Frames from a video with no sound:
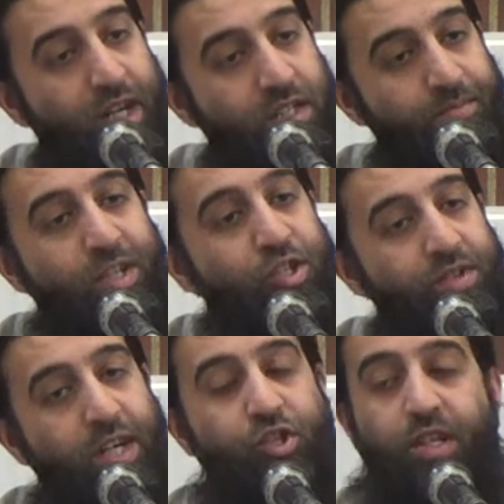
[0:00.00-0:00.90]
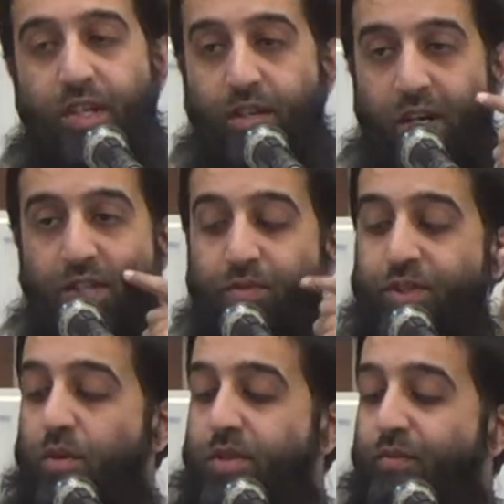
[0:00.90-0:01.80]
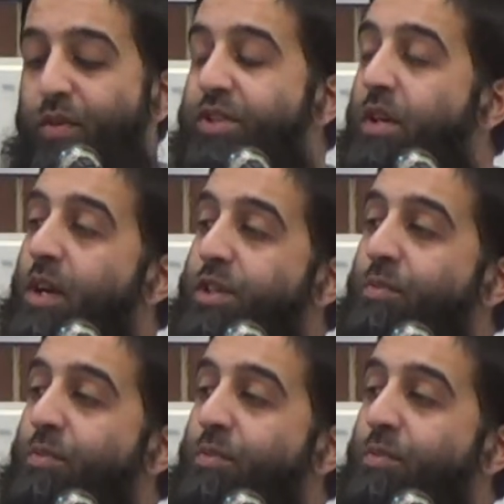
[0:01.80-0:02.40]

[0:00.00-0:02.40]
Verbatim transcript: that is mentioned that she did, as a result of which Allah